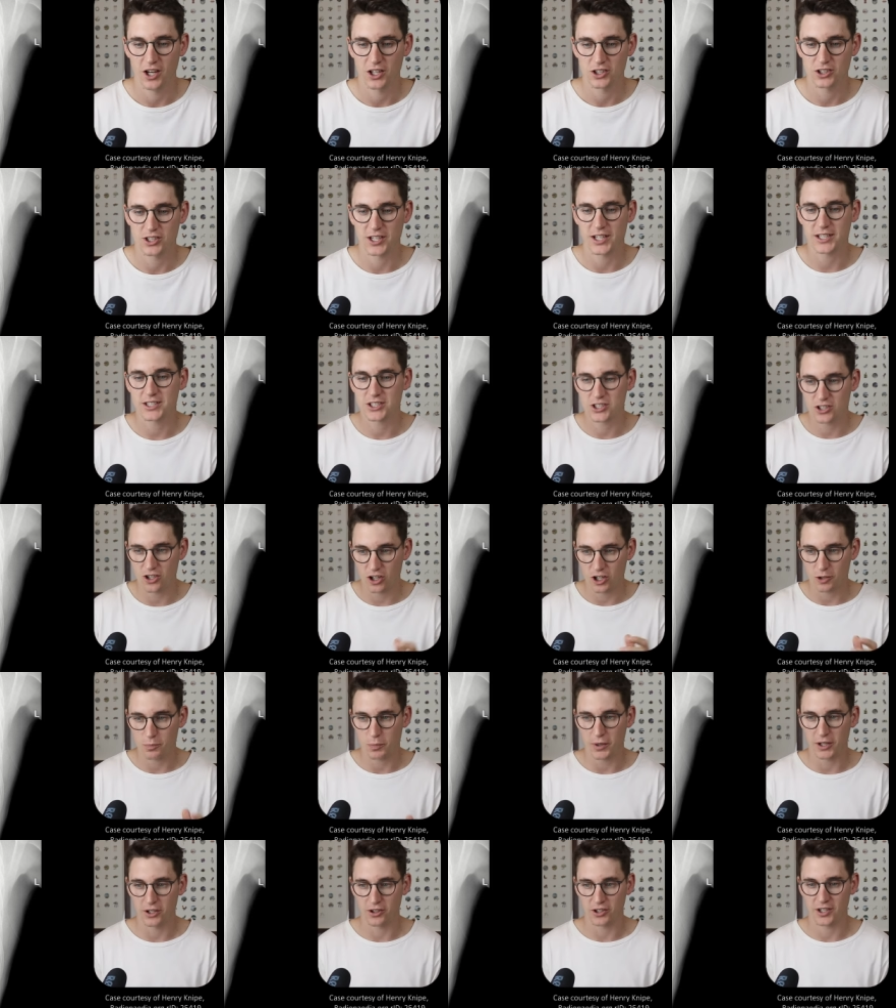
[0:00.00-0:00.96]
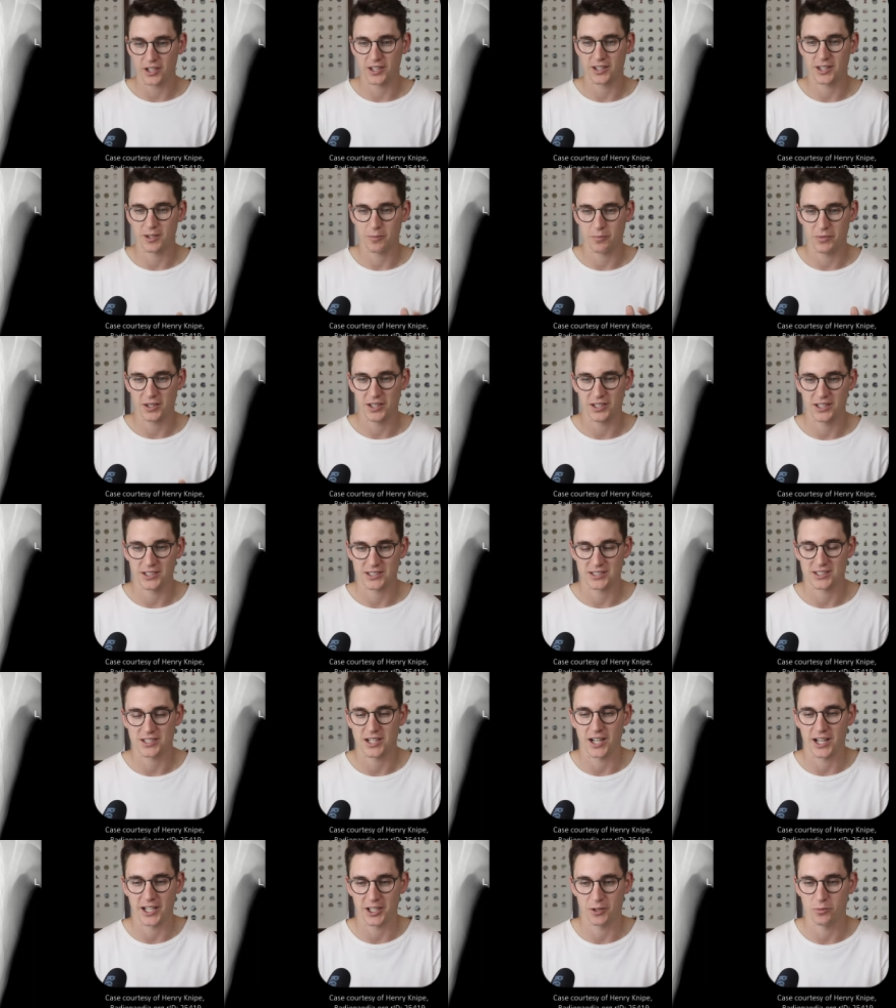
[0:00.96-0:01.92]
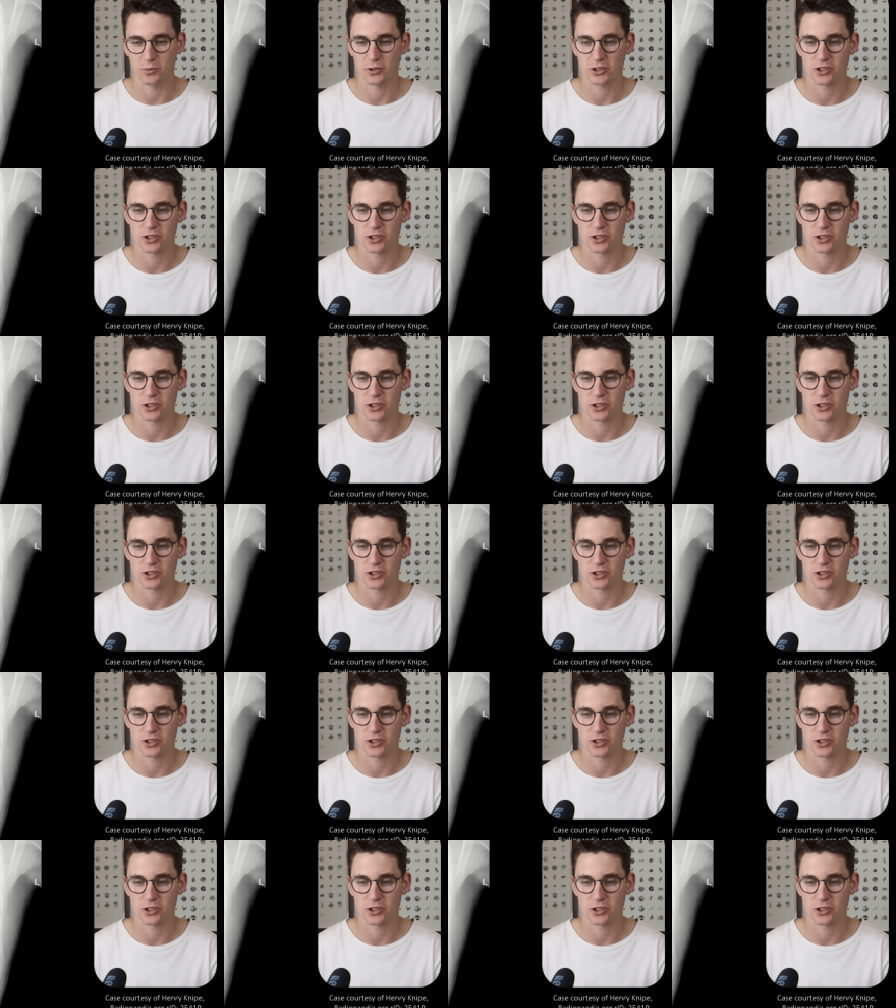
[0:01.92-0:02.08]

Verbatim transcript: So let's start by looking at the mediastinum.